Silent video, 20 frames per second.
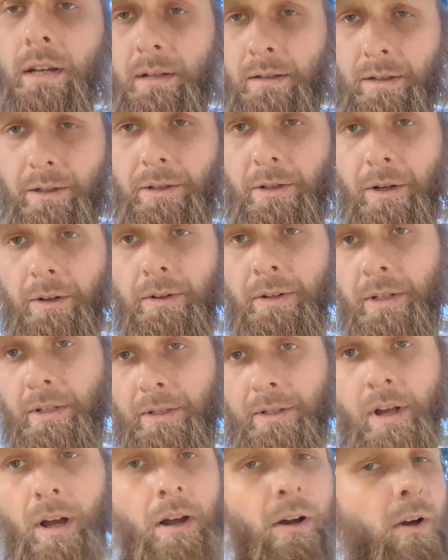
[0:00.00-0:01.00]
to turn this
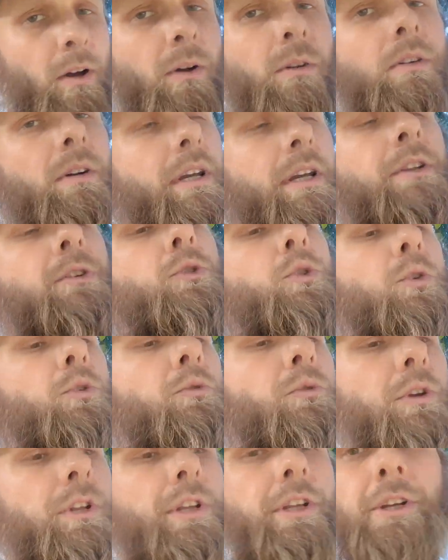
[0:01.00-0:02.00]
Tahoe into a
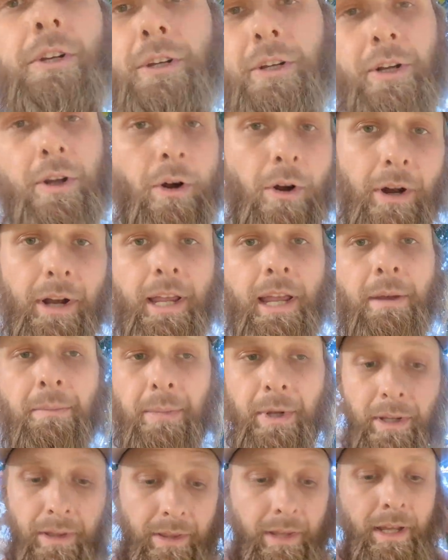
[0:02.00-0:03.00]
really good car
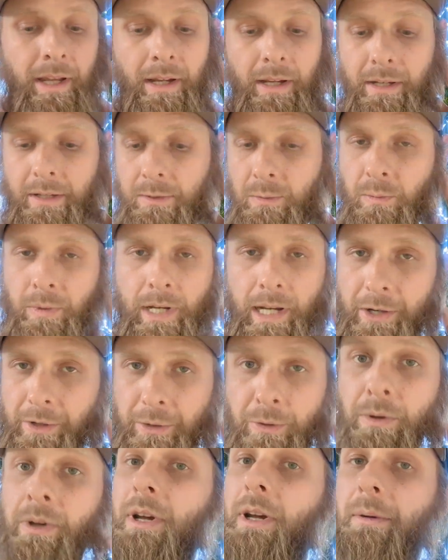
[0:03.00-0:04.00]
camping thing because when I
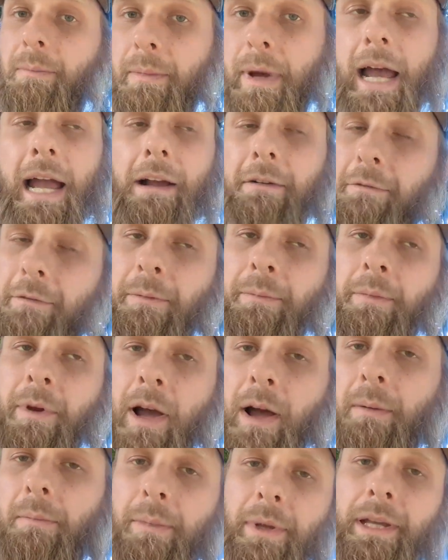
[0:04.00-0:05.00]
do come back from
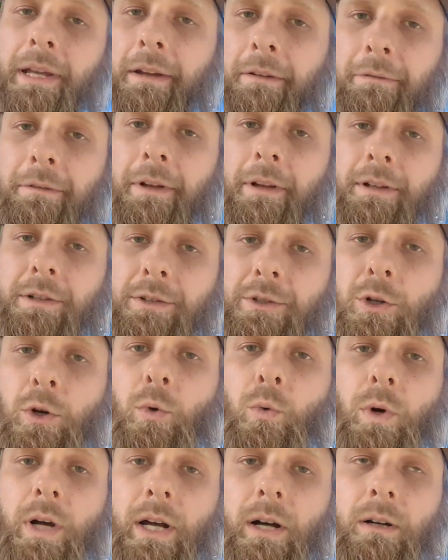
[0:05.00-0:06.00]
not being feeling so
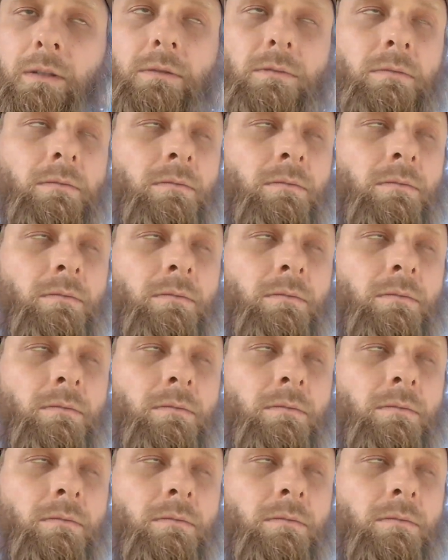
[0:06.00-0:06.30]
well,